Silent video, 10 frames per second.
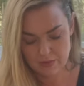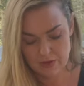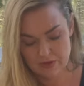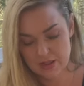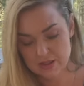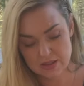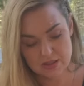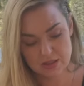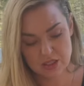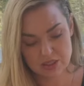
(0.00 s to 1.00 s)
This is
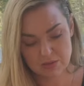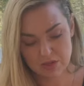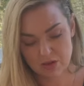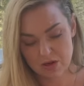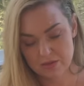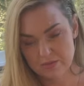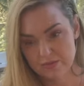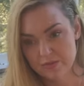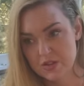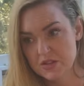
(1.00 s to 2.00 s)
the Judgment card,
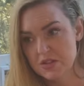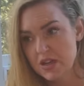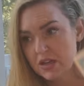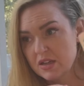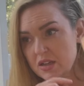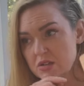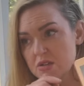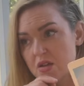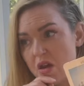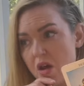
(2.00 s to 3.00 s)
the
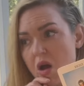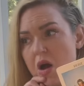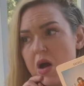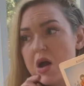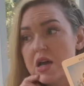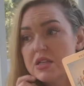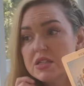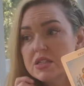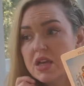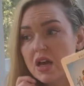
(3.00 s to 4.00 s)
stuckness.
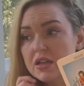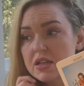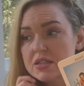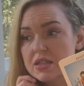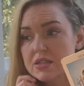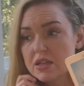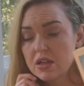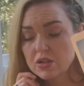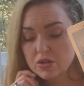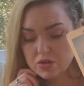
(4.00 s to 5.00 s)
Stuckness is an
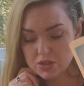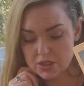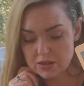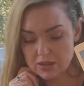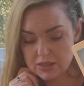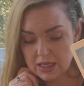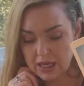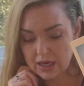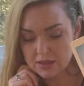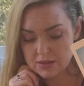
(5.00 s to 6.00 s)
illusion in this
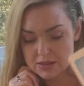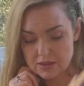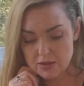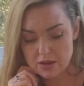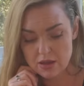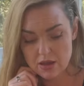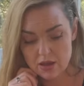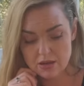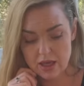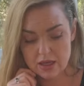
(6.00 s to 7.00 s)
case.
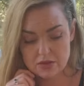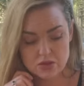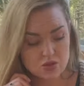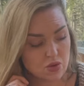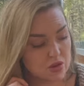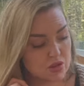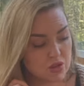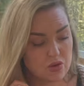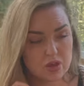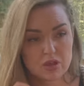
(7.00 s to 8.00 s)
The Eight of Swords,
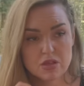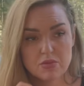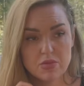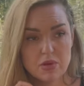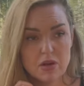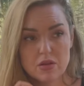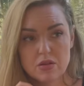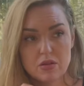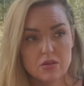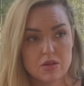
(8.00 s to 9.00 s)
you can,
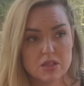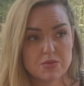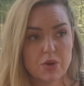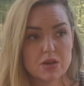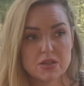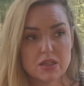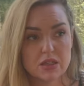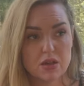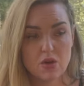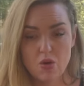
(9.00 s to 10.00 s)
this
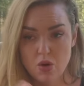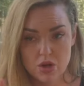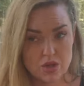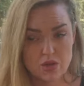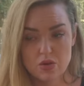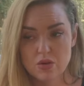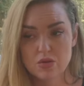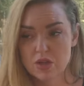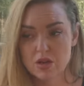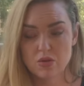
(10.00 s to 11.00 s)
person or
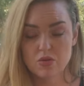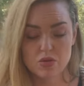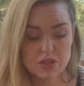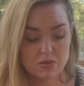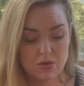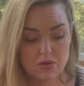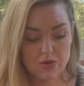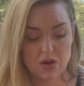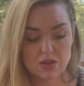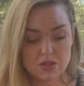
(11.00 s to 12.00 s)
you, you know, roles can be
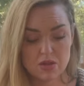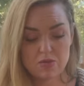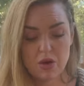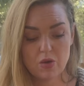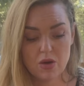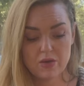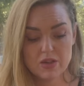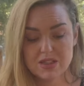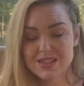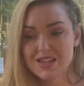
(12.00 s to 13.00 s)
reversed, but whoever
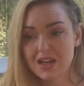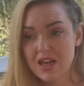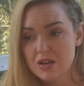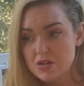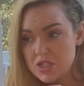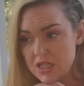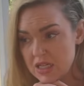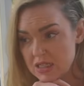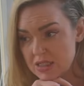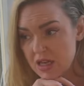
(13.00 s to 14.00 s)
this stuck energy
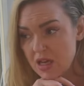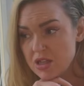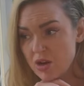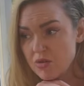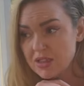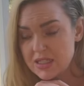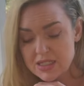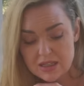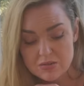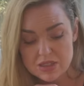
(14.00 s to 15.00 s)
is, they're
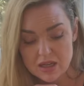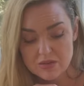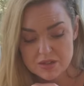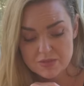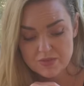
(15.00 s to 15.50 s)
releasing themselves.